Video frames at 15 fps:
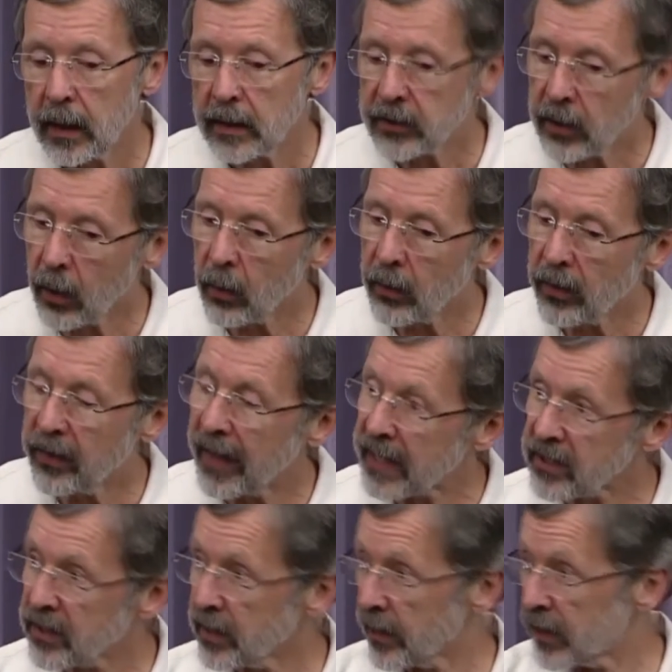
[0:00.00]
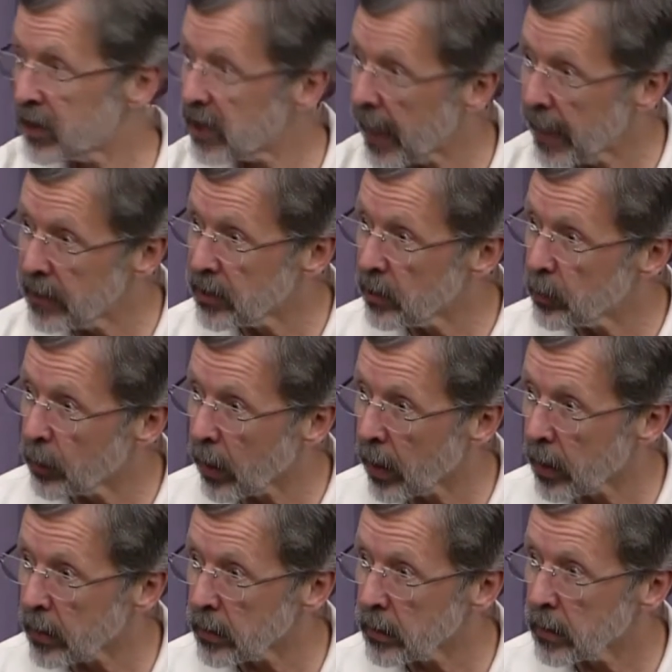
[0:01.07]
So that's the, the changing
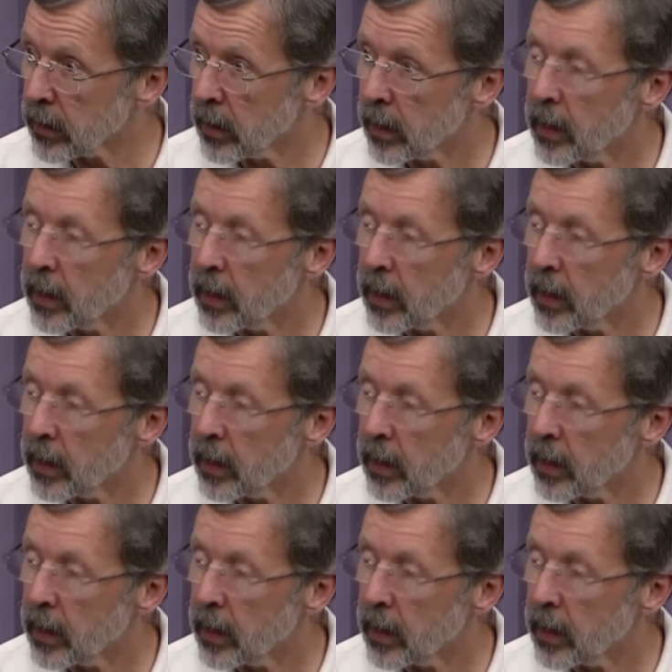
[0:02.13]
part.